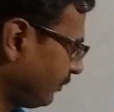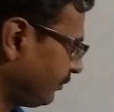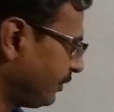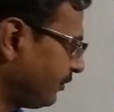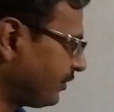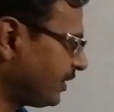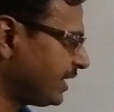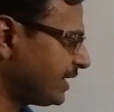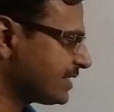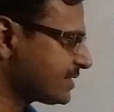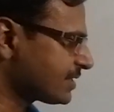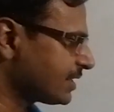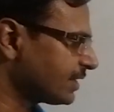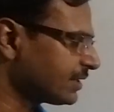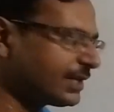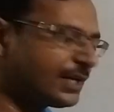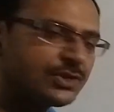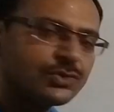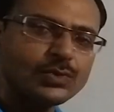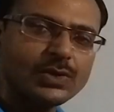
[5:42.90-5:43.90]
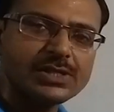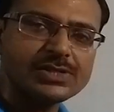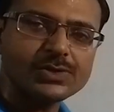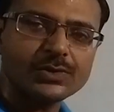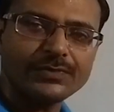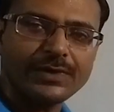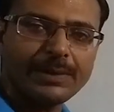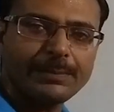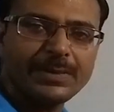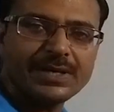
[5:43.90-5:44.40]
15 is greater than 12,
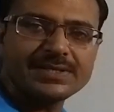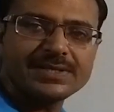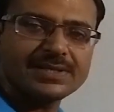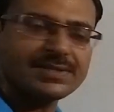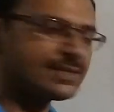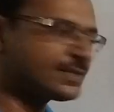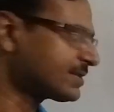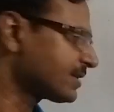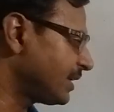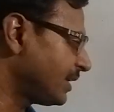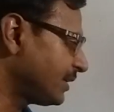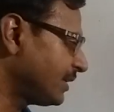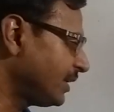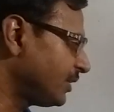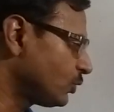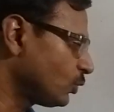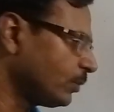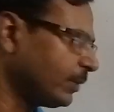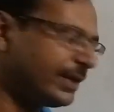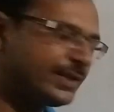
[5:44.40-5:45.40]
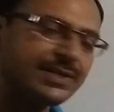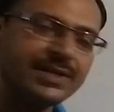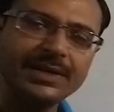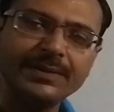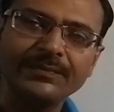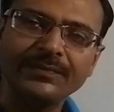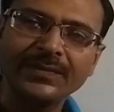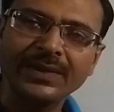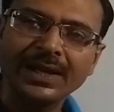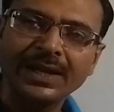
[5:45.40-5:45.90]
so 5 by 6 is greater than 2 by
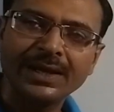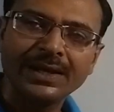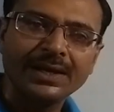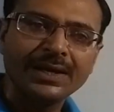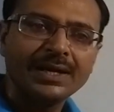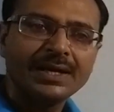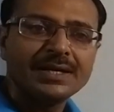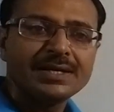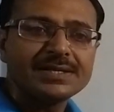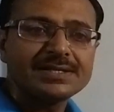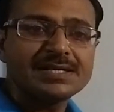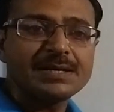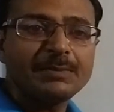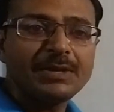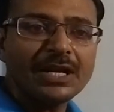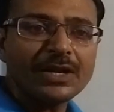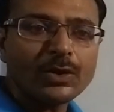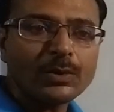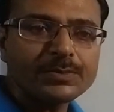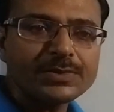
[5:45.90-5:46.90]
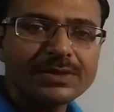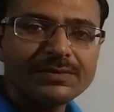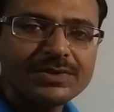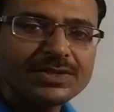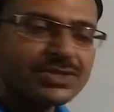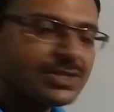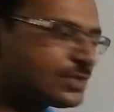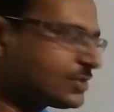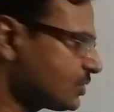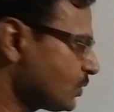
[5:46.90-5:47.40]
3. Similar
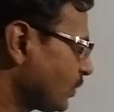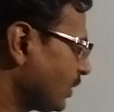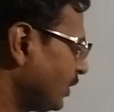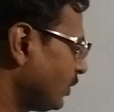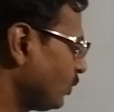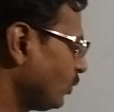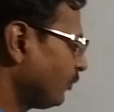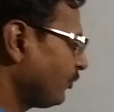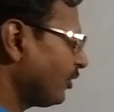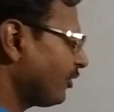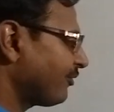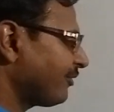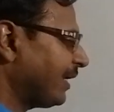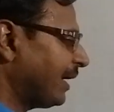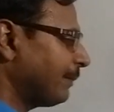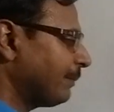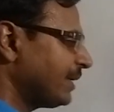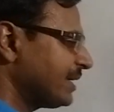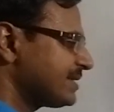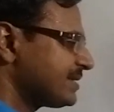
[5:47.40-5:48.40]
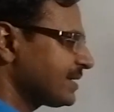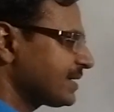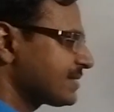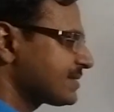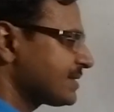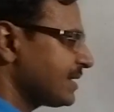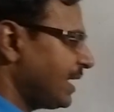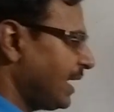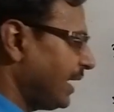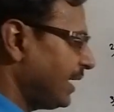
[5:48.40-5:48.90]
observations you can do for 5 by
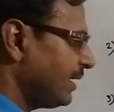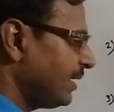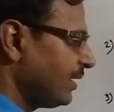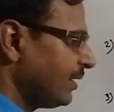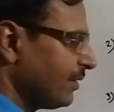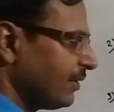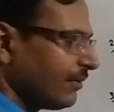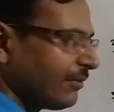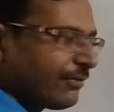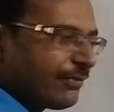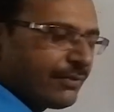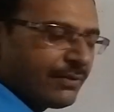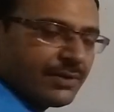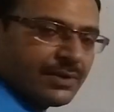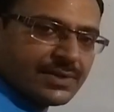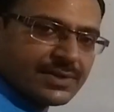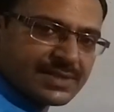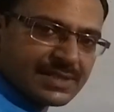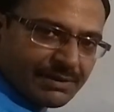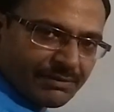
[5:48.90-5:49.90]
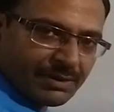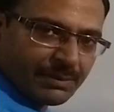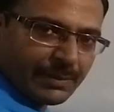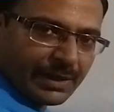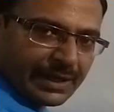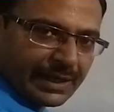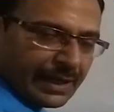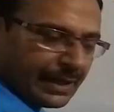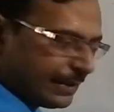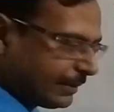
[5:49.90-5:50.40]
6 and 7
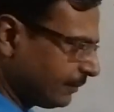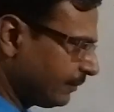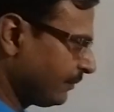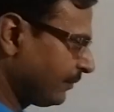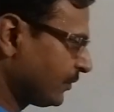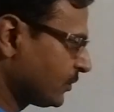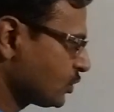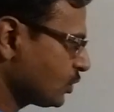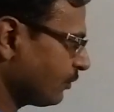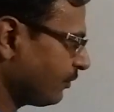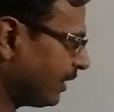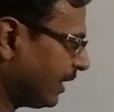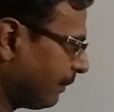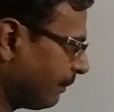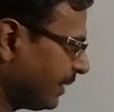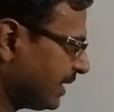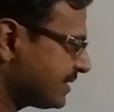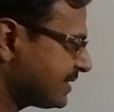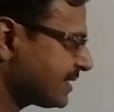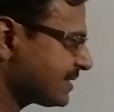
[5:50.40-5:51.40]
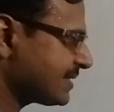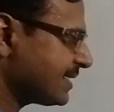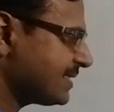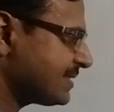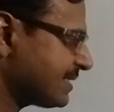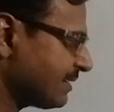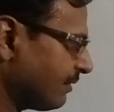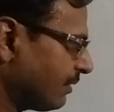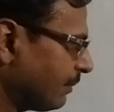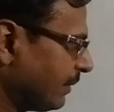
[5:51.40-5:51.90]
by 9. So 5 by 6
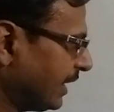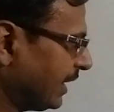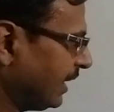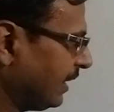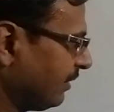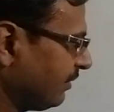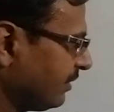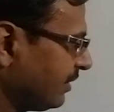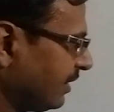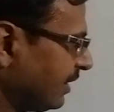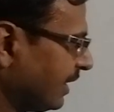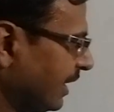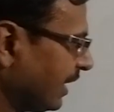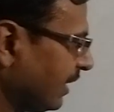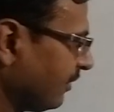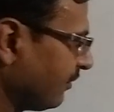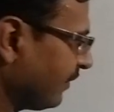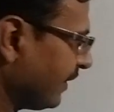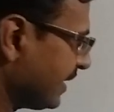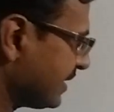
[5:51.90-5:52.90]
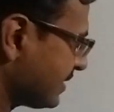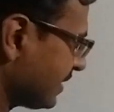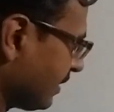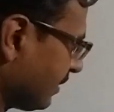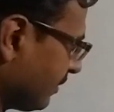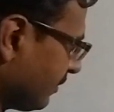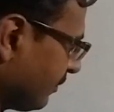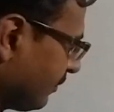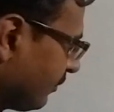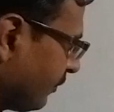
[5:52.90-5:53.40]
and 7 by 9. 9 5s
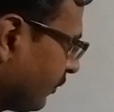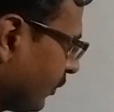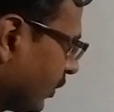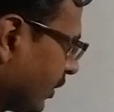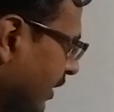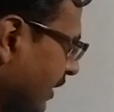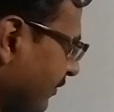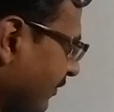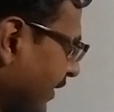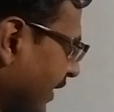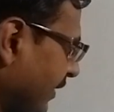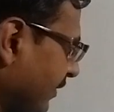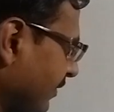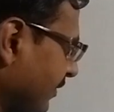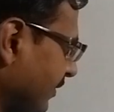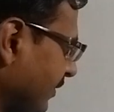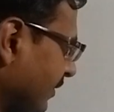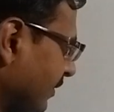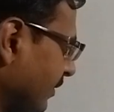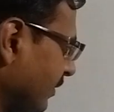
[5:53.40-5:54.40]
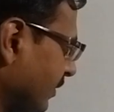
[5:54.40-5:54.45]
are 45,